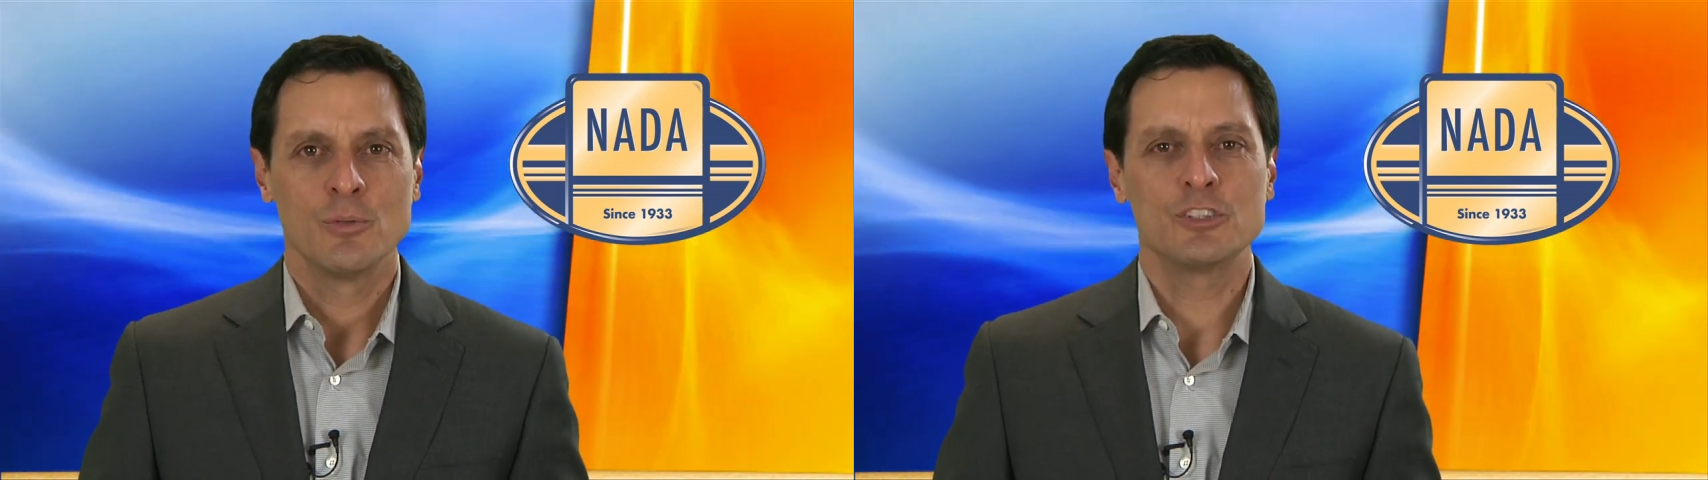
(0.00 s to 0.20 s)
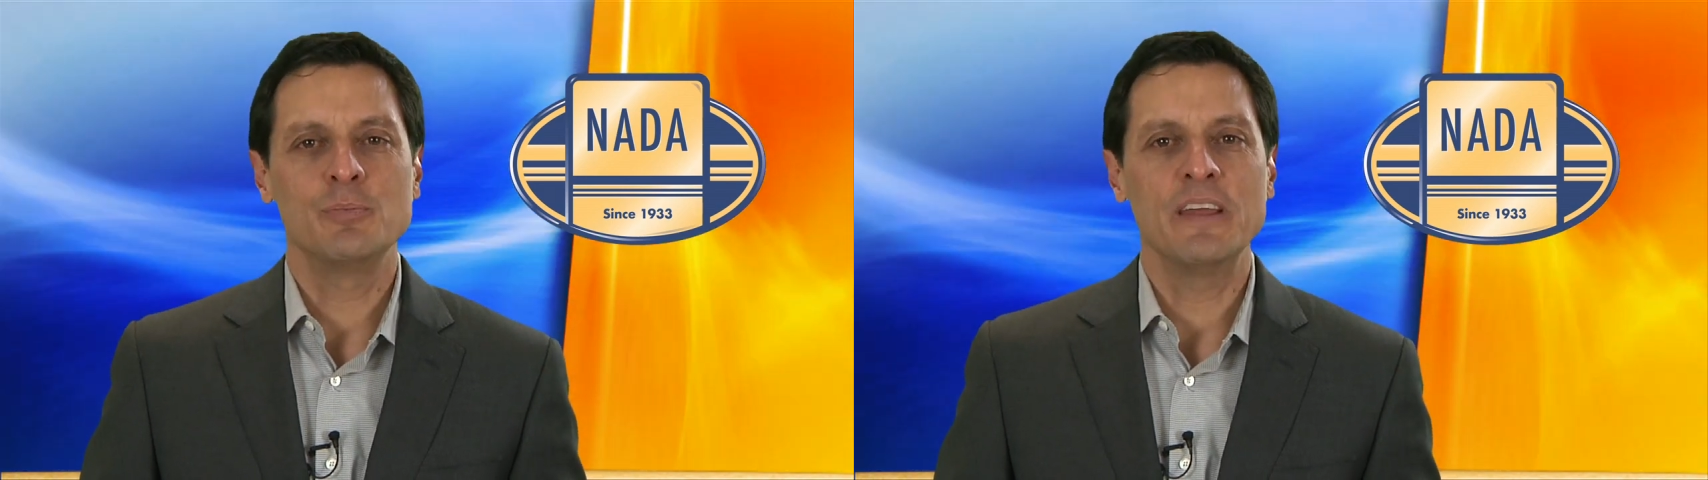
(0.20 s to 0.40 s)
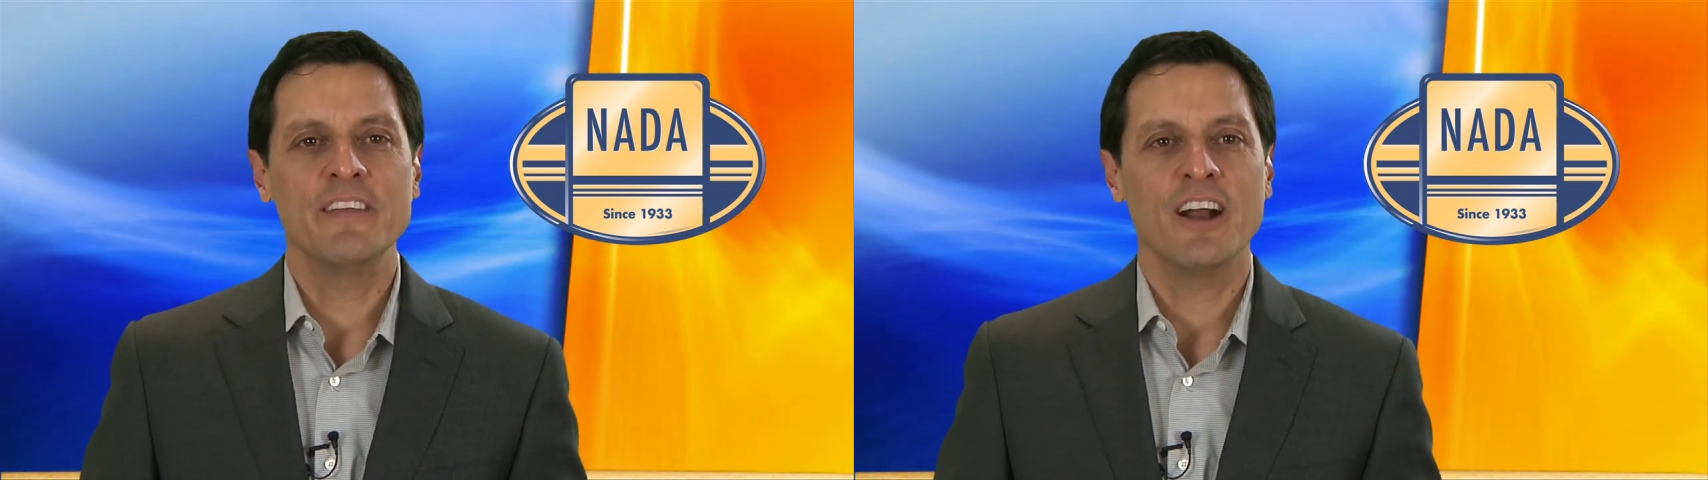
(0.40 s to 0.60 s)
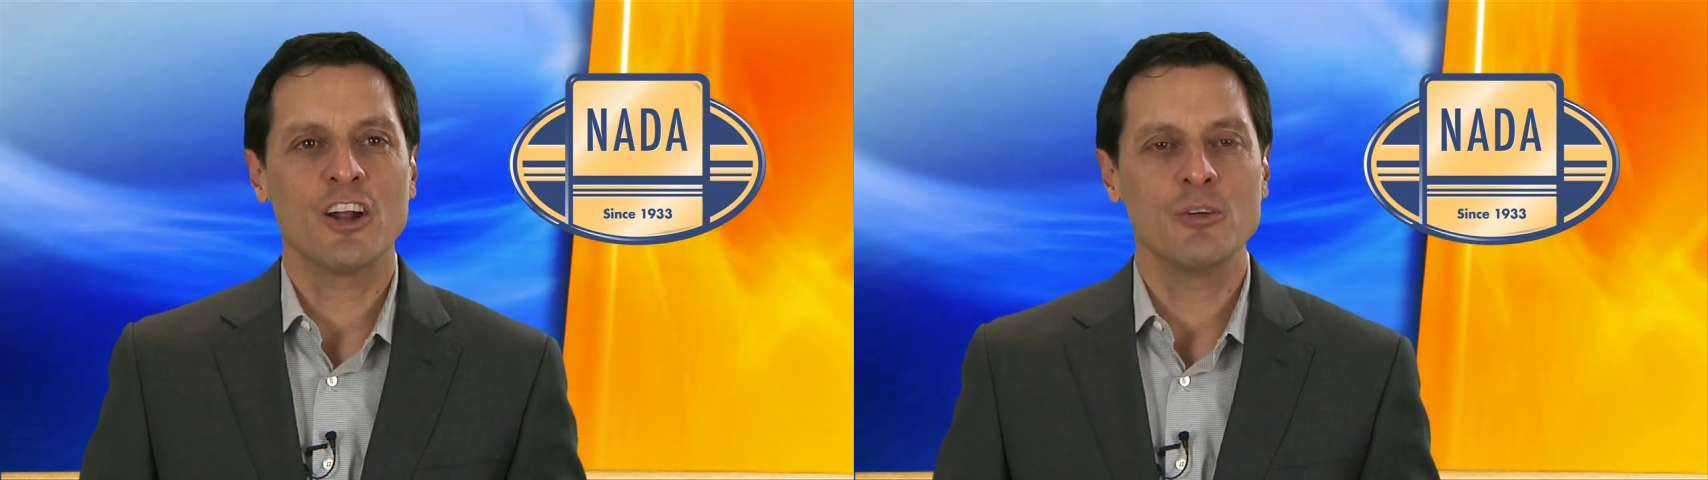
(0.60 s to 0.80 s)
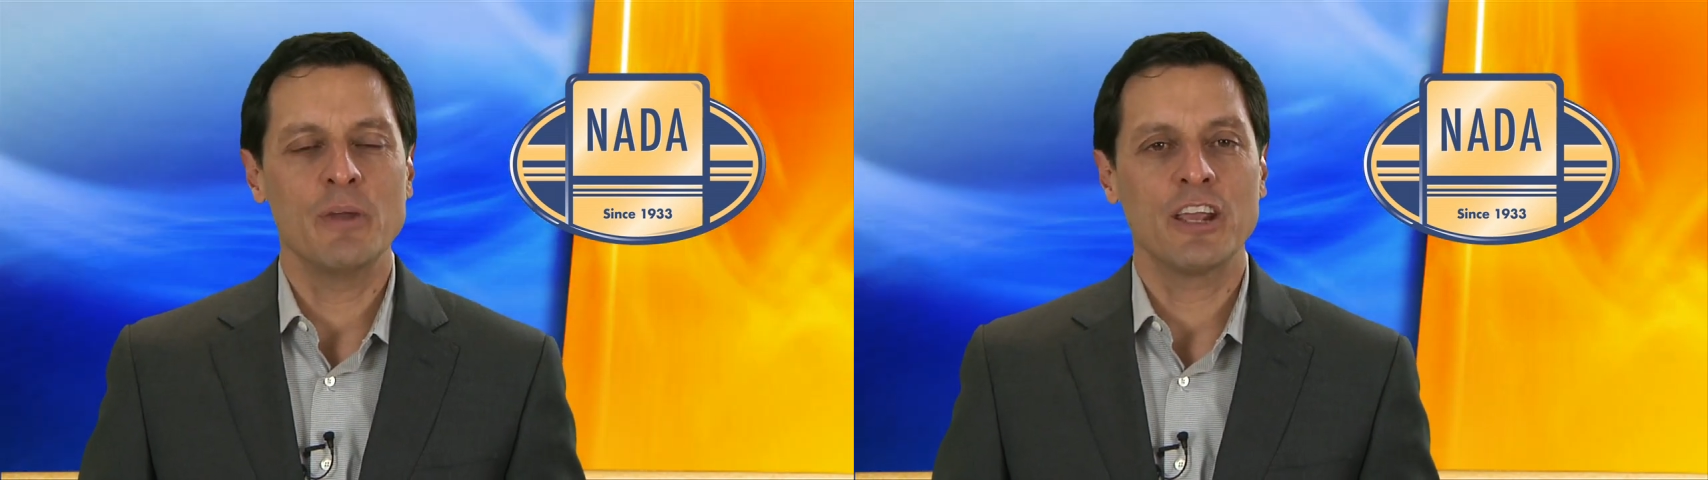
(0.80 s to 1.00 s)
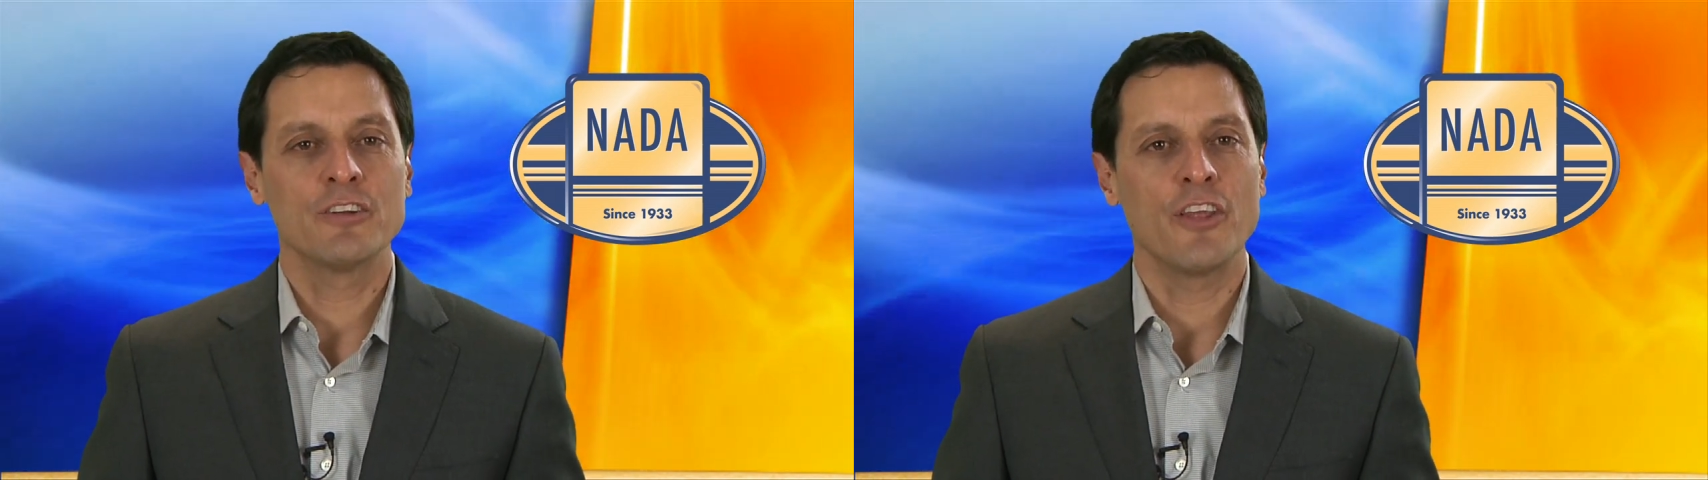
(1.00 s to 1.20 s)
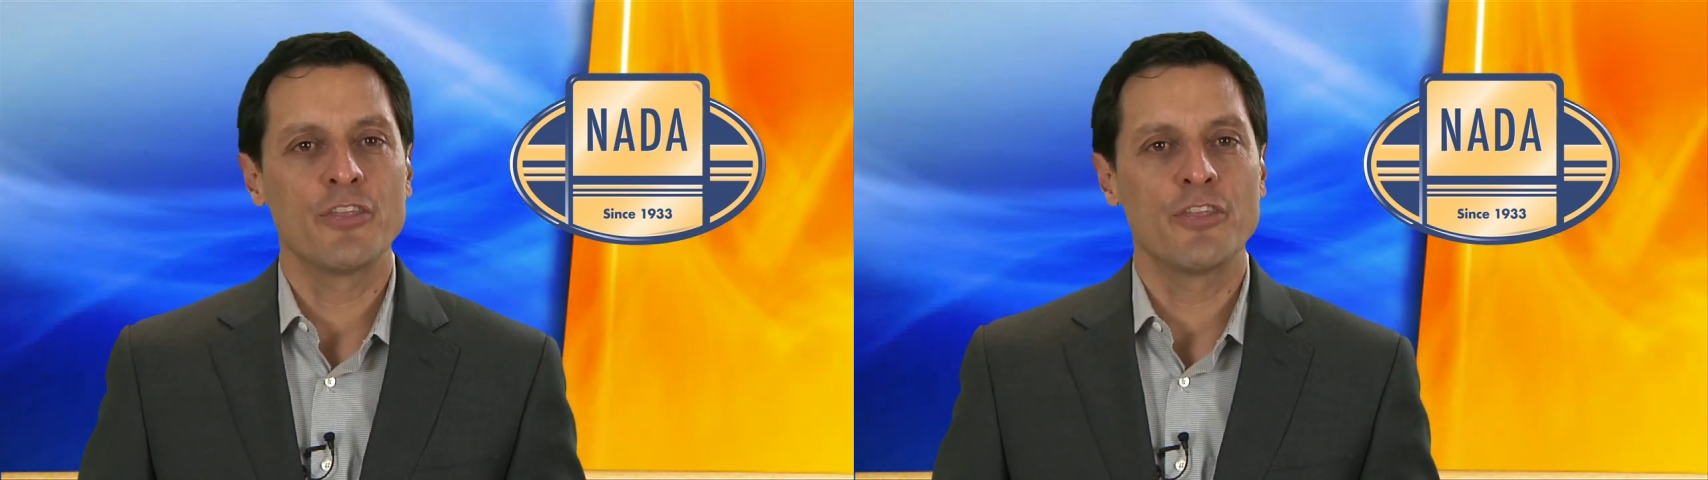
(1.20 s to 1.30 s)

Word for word: which made the automaker the